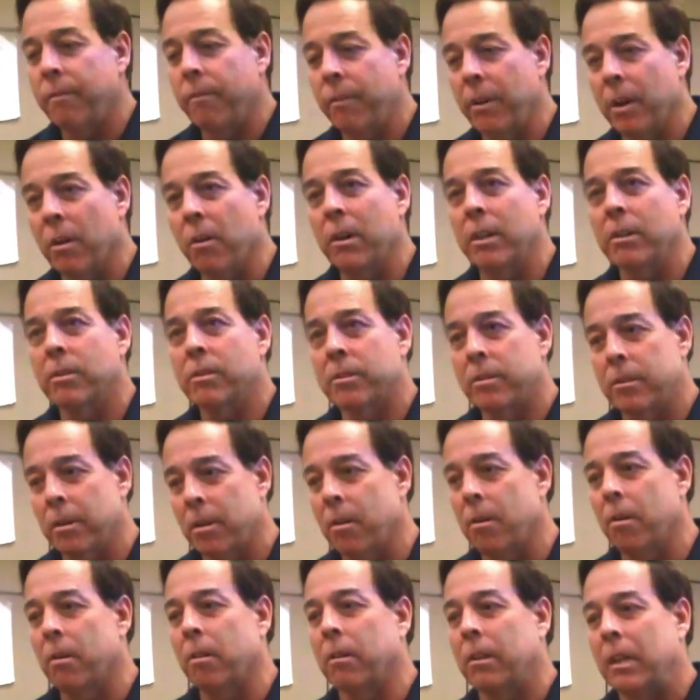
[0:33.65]
very
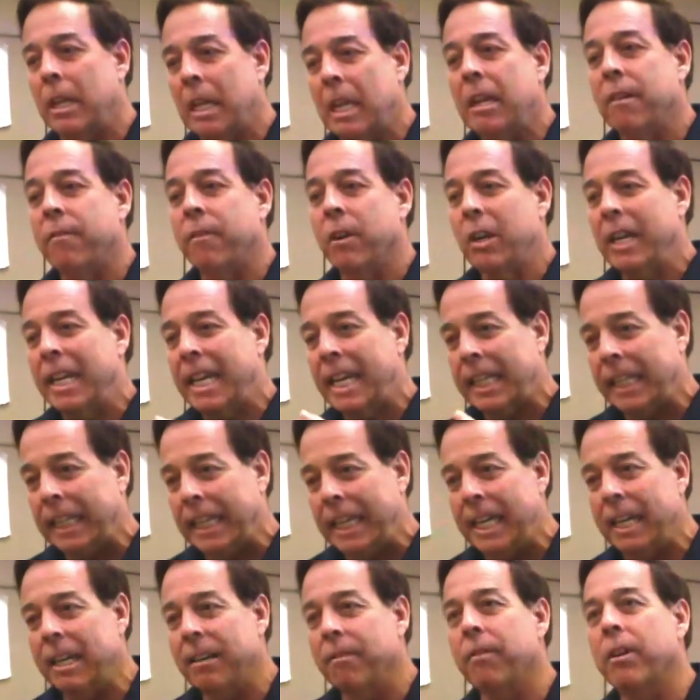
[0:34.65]
sterile, very
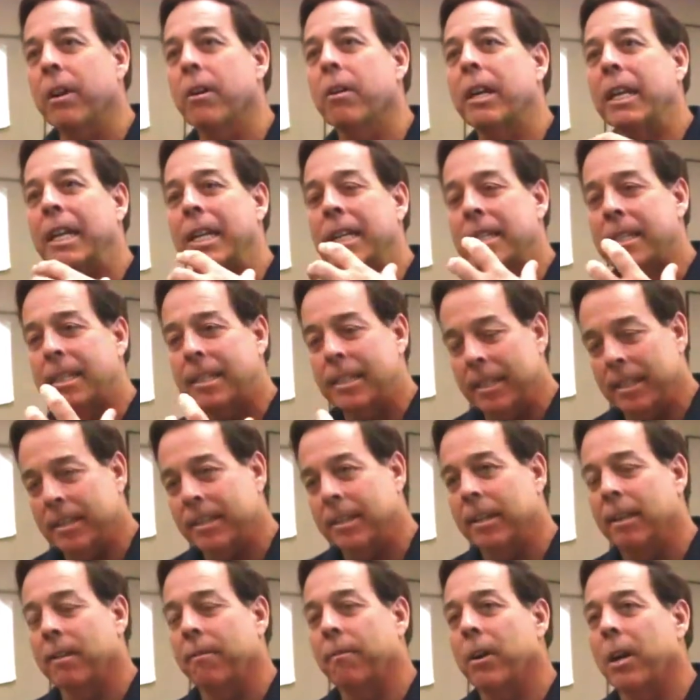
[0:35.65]
clean, very consistent
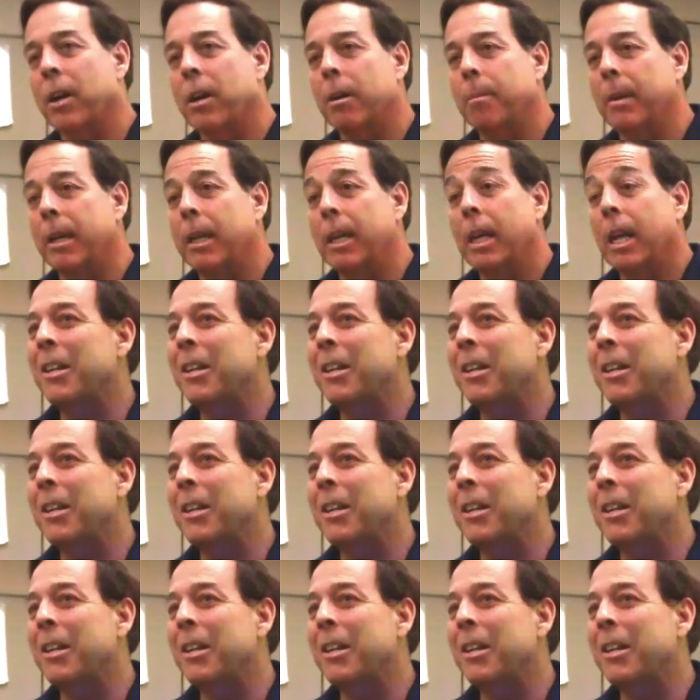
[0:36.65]
environment.